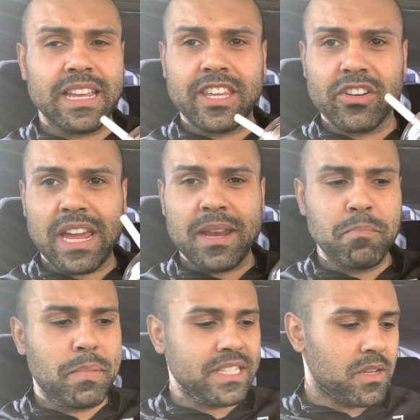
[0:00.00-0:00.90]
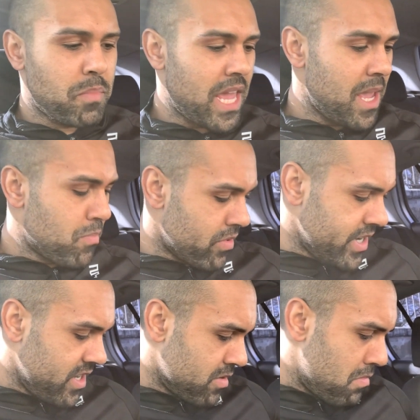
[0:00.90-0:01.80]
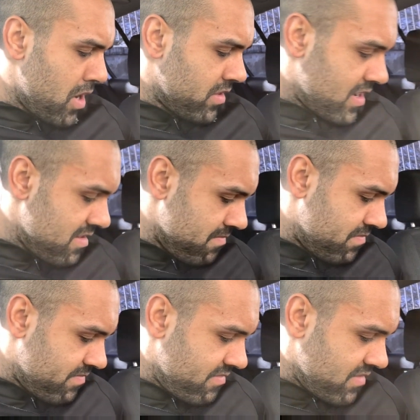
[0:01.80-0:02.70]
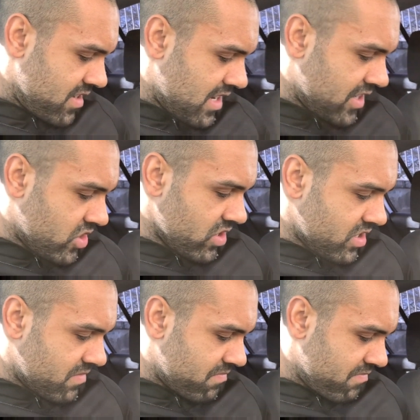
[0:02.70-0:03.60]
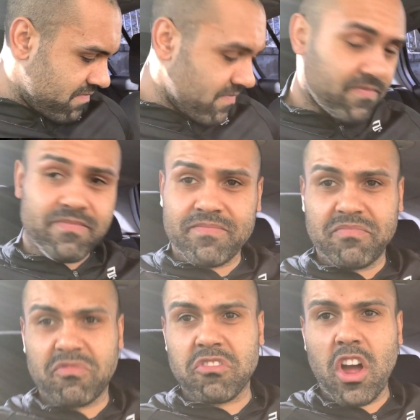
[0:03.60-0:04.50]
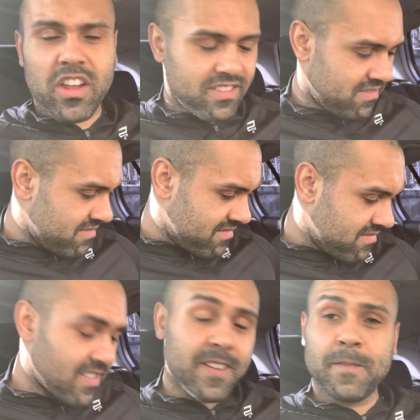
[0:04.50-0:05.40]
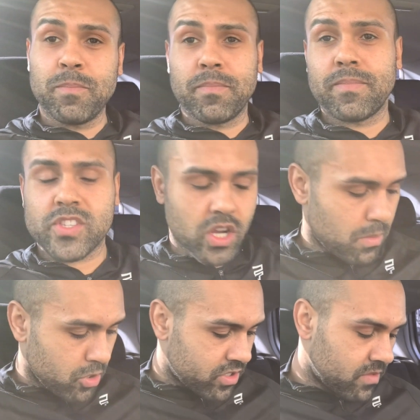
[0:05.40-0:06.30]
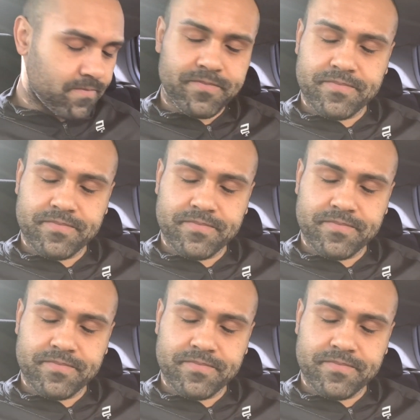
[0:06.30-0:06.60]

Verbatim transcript: like you're getting bits of paper in your mouth and it's just rotten starbucks